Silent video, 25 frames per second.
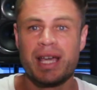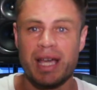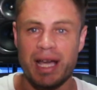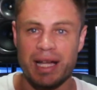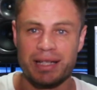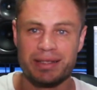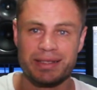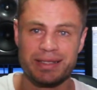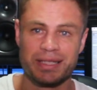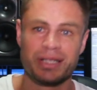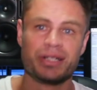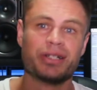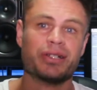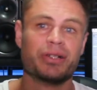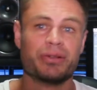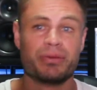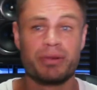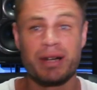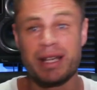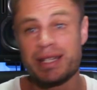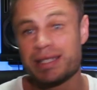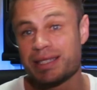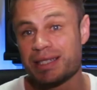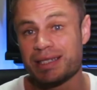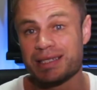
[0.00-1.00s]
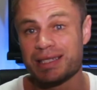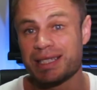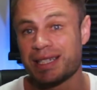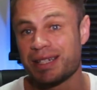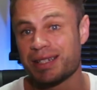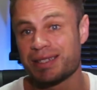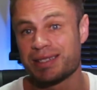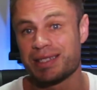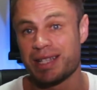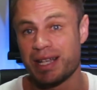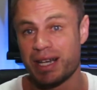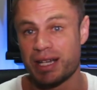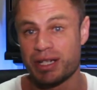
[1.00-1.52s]
And two, recently
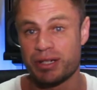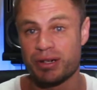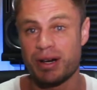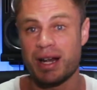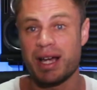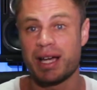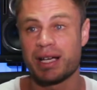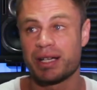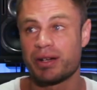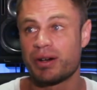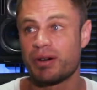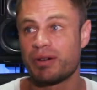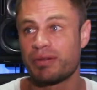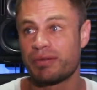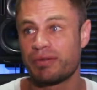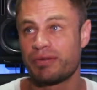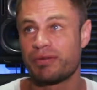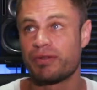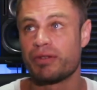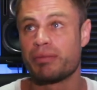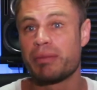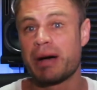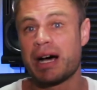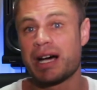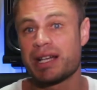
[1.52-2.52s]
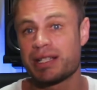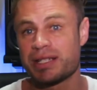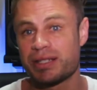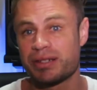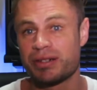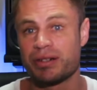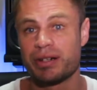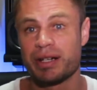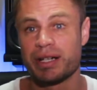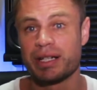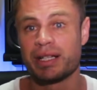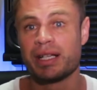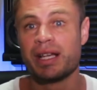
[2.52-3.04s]
I sent a track off for
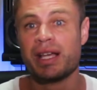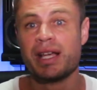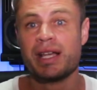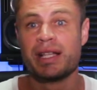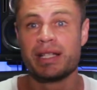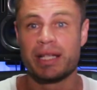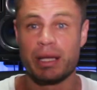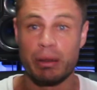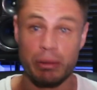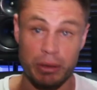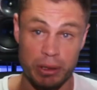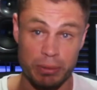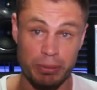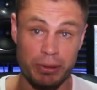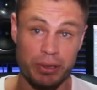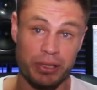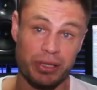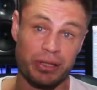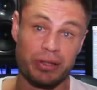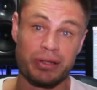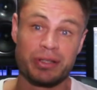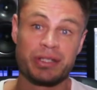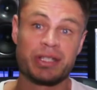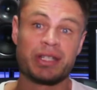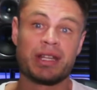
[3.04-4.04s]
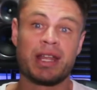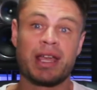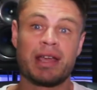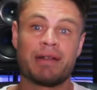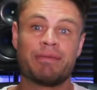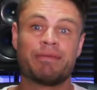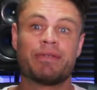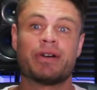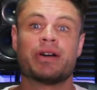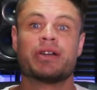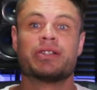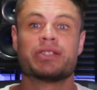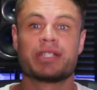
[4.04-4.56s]
mastering that was produced in
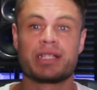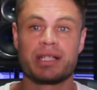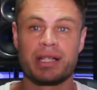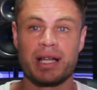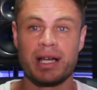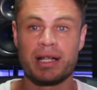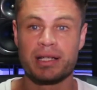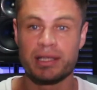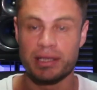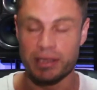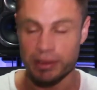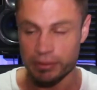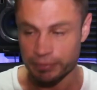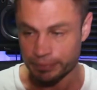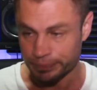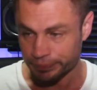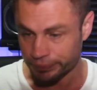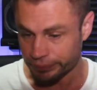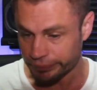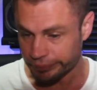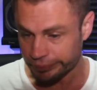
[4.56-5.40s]
headphones in London,